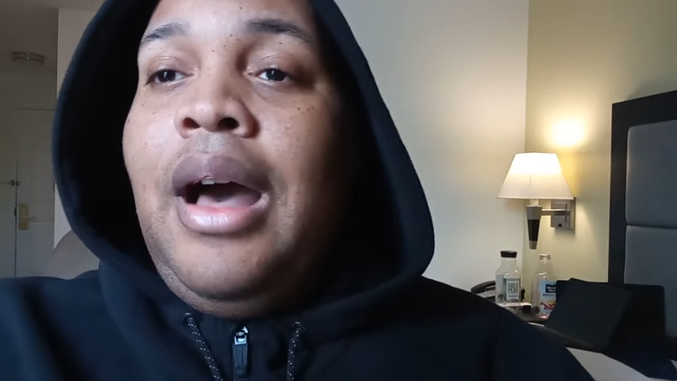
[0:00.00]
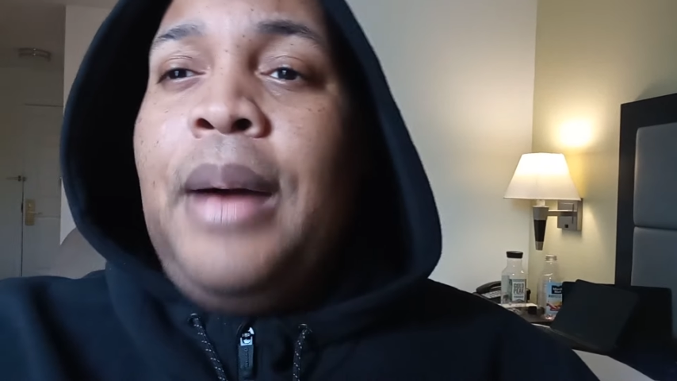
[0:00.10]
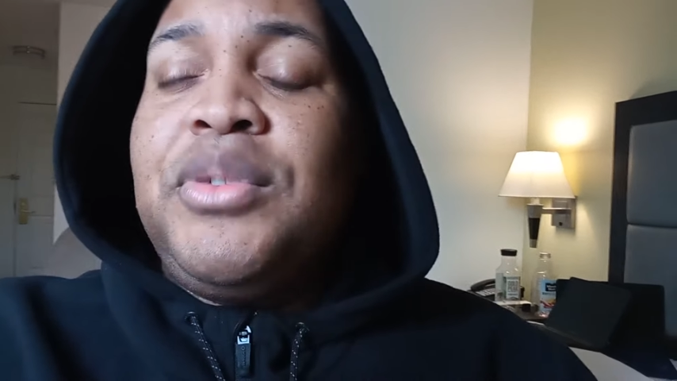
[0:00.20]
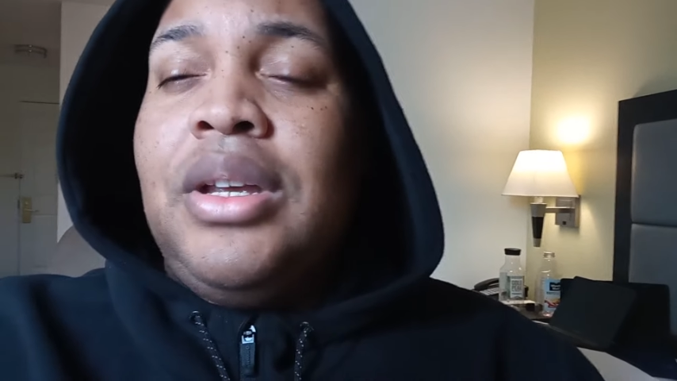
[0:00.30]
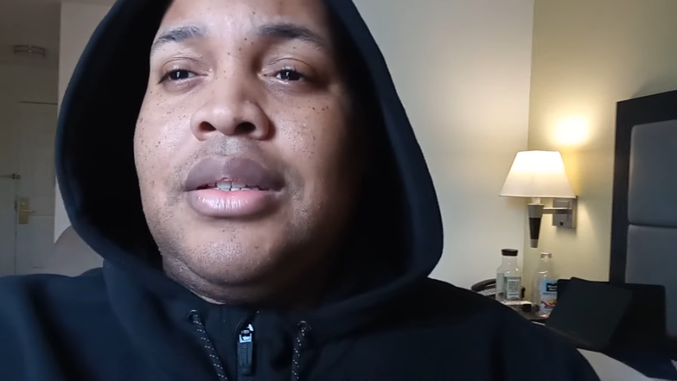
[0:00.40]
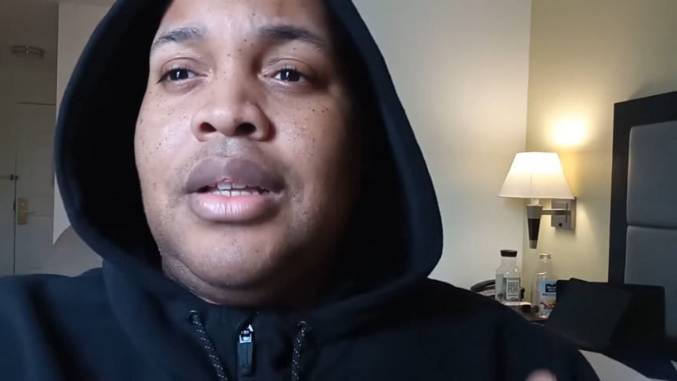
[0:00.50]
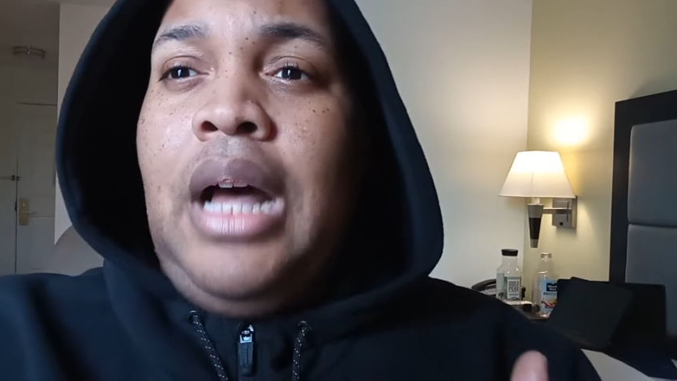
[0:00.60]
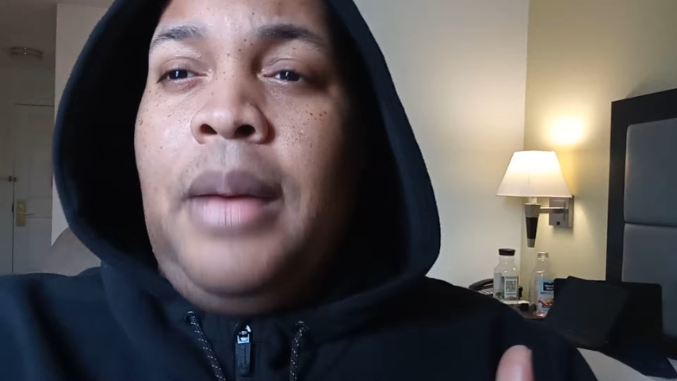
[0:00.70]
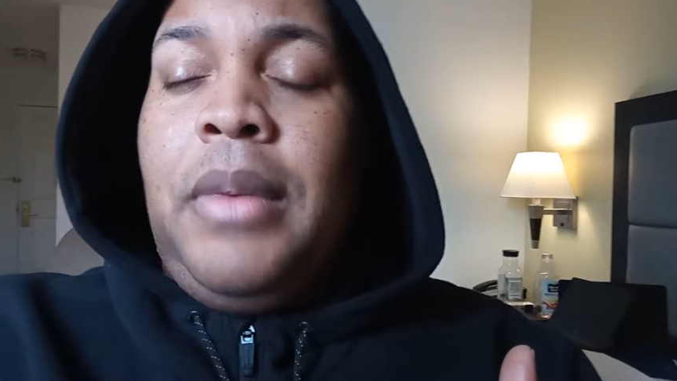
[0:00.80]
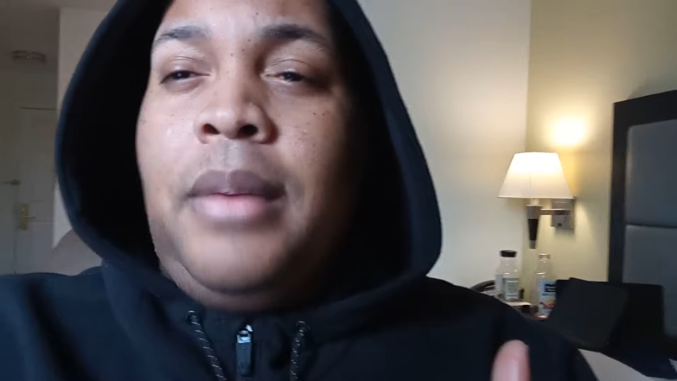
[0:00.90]
I'm just, a,
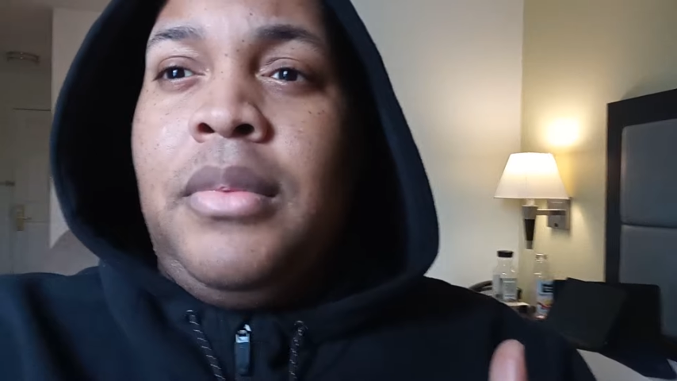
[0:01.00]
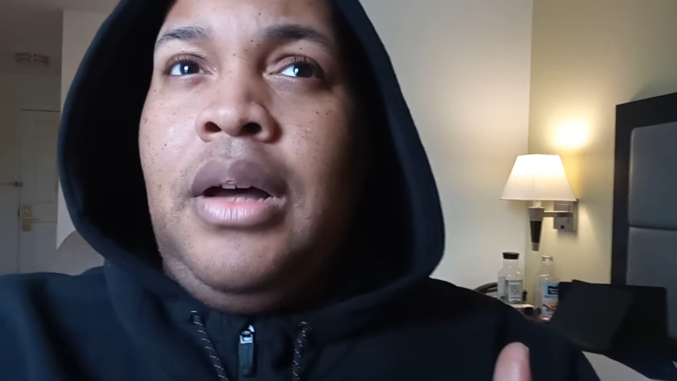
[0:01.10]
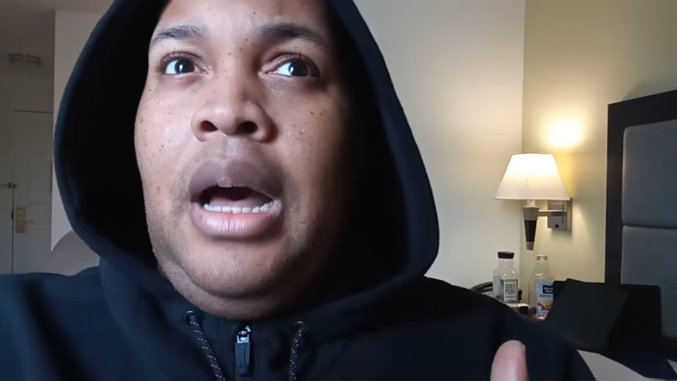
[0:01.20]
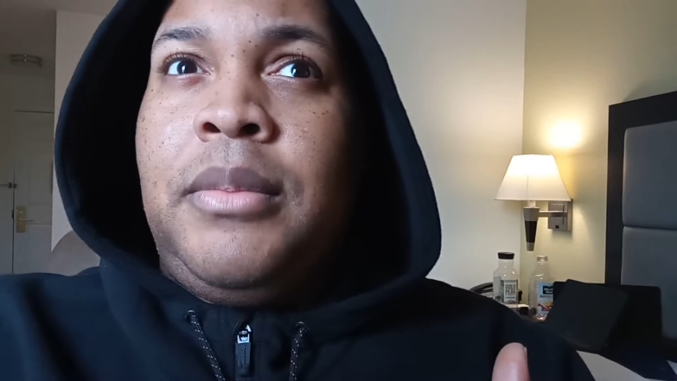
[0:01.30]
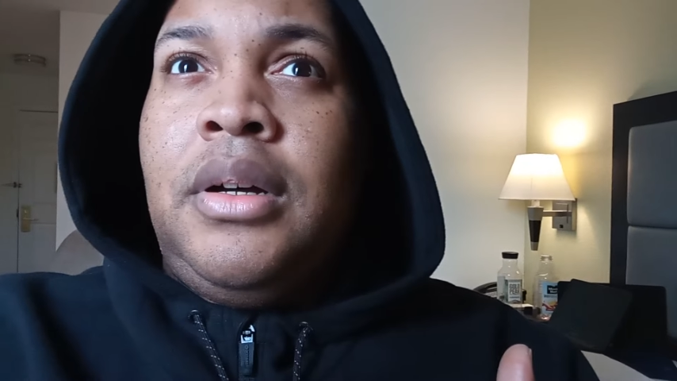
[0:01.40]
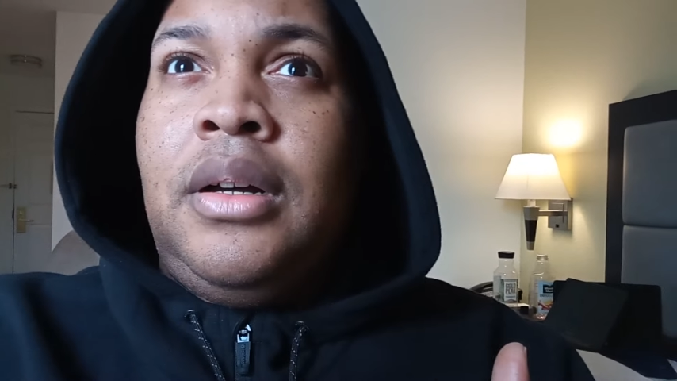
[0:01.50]
I'm, I'm, a, I'm